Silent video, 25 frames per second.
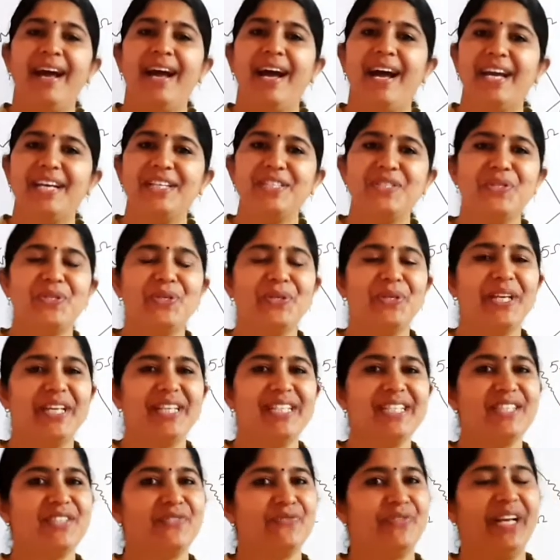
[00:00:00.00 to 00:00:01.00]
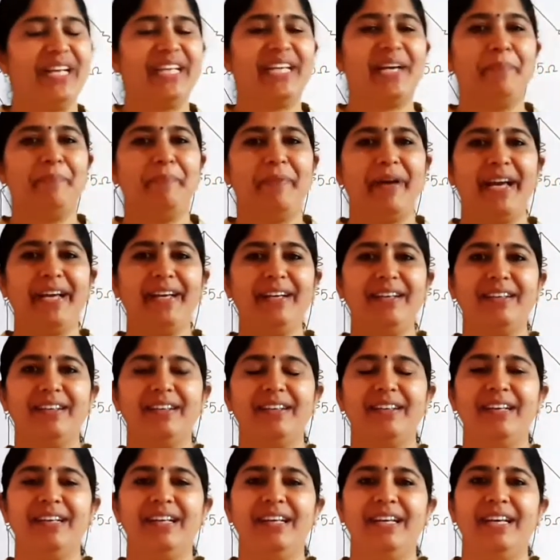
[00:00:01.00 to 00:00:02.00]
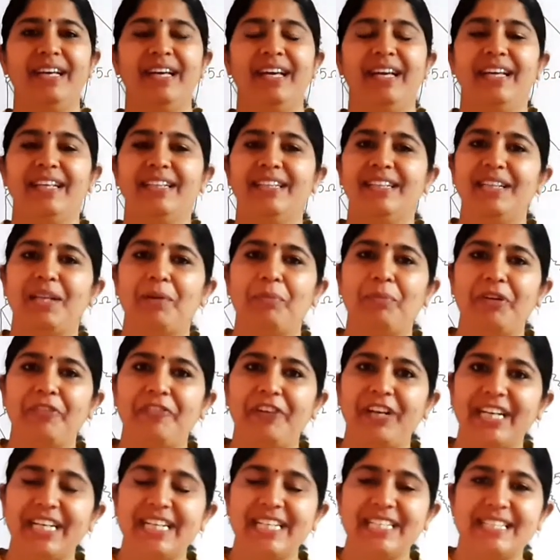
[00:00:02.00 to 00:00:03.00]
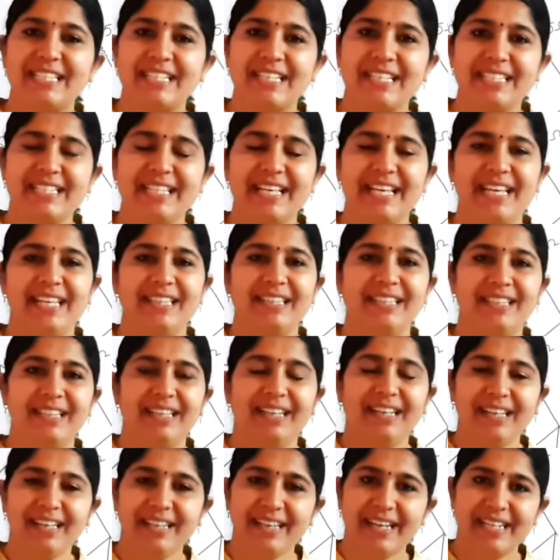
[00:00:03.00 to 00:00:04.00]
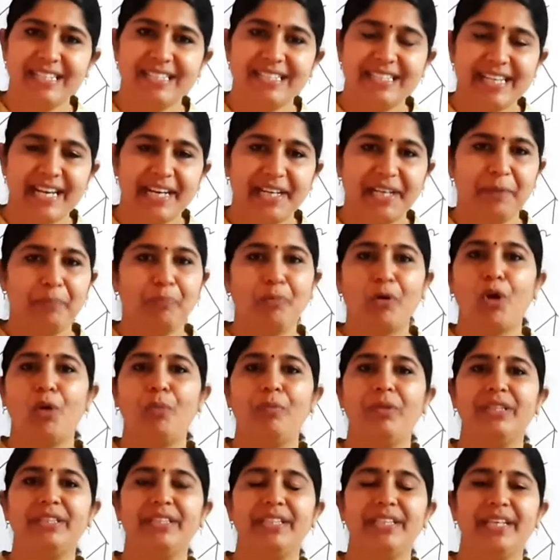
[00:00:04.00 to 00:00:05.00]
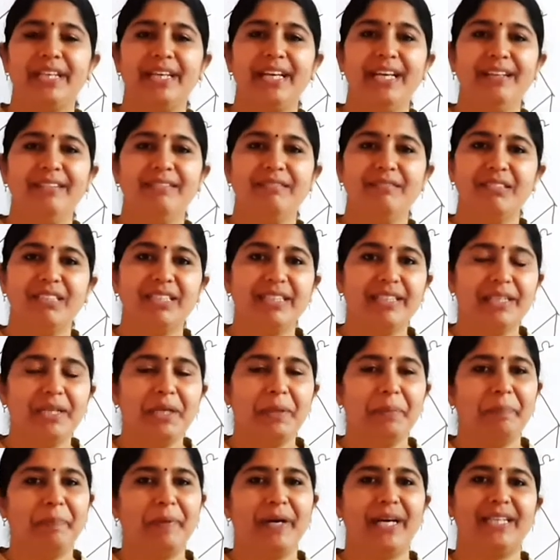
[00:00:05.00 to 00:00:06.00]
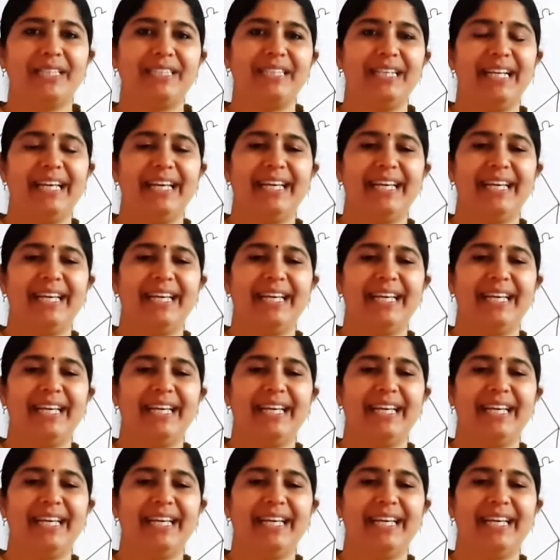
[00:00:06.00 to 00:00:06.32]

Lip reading: Hi students, welcome back. In the number of the discussion, the NCERT problem in the third part.